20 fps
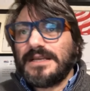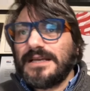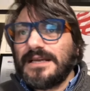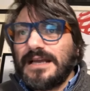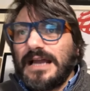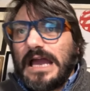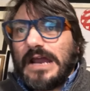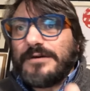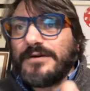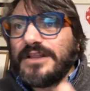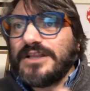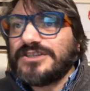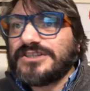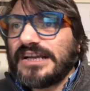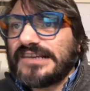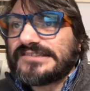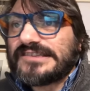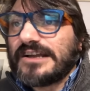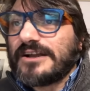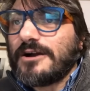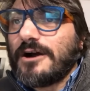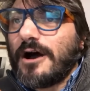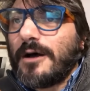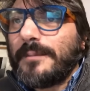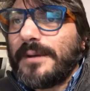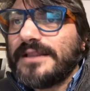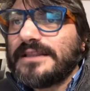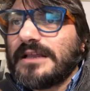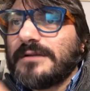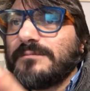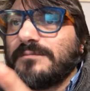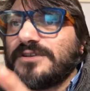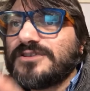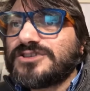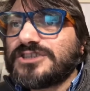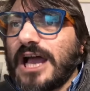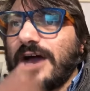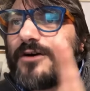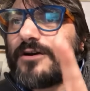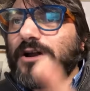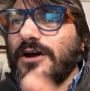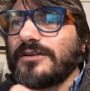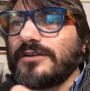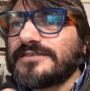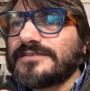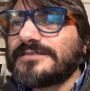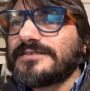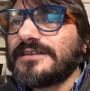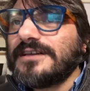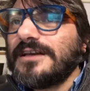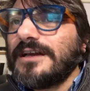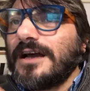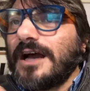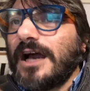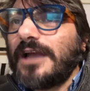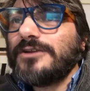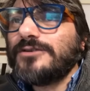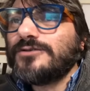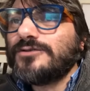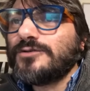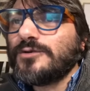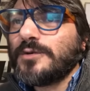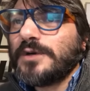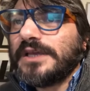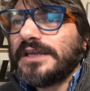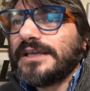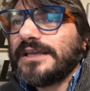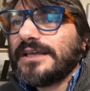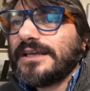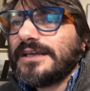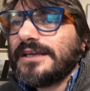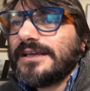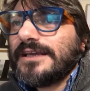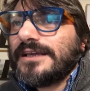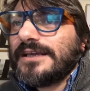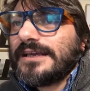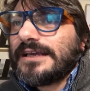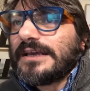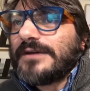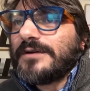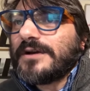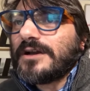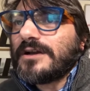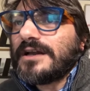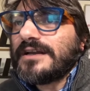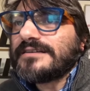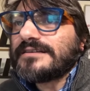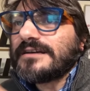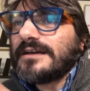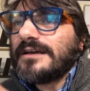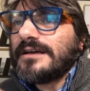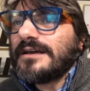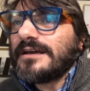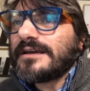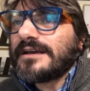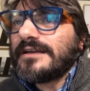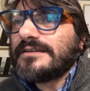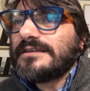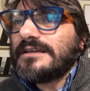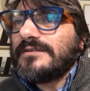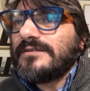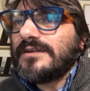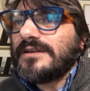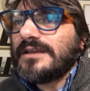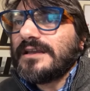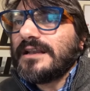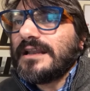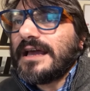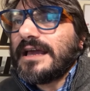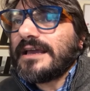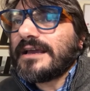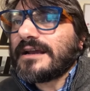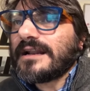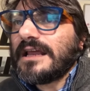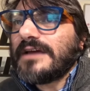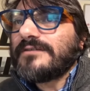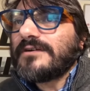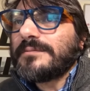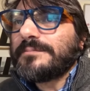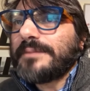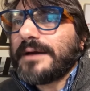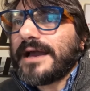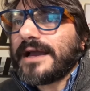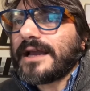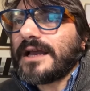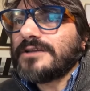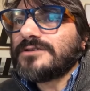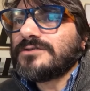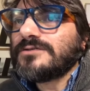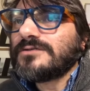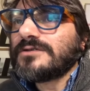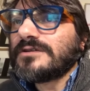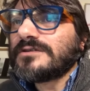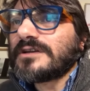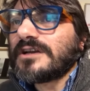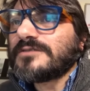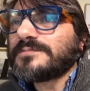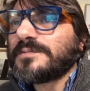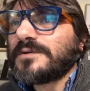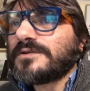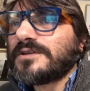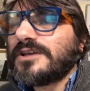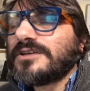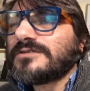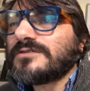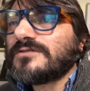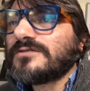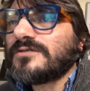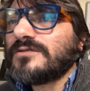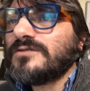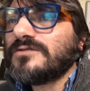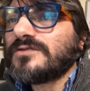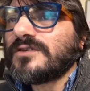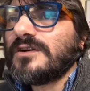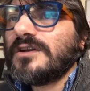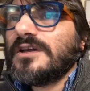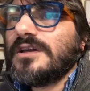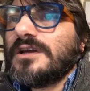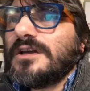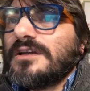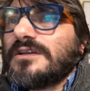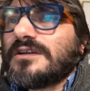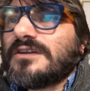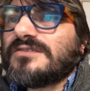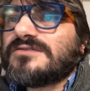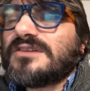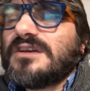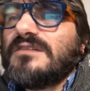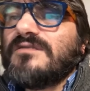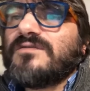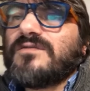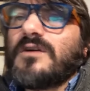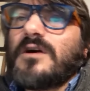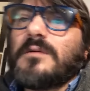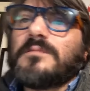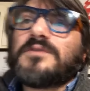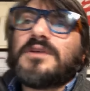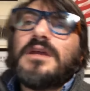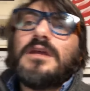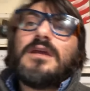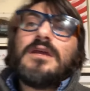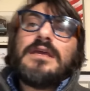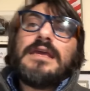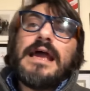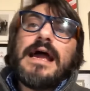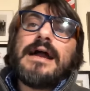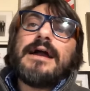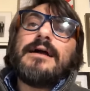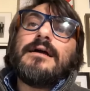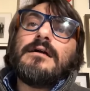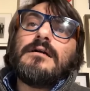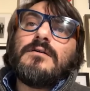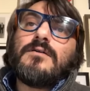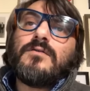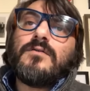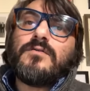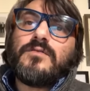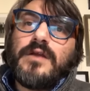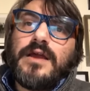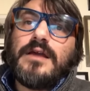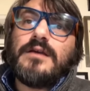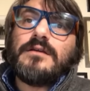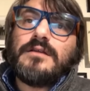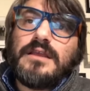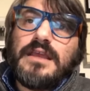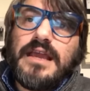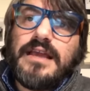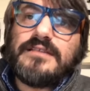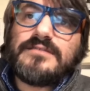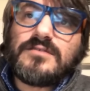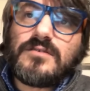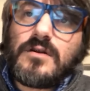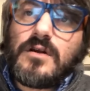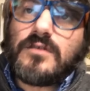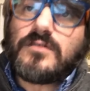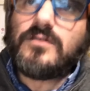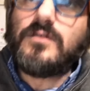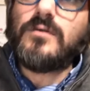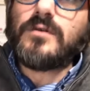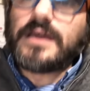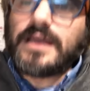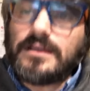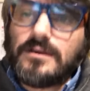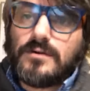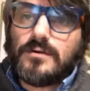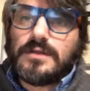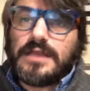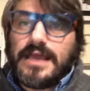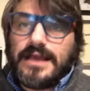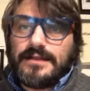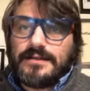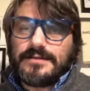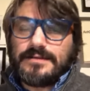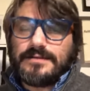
I read just a comment and, ciao Ross, how you doing? Can you creativity, like clever package, user transportation solution, interesting forms. Yeah, yes, Ross, you can do that.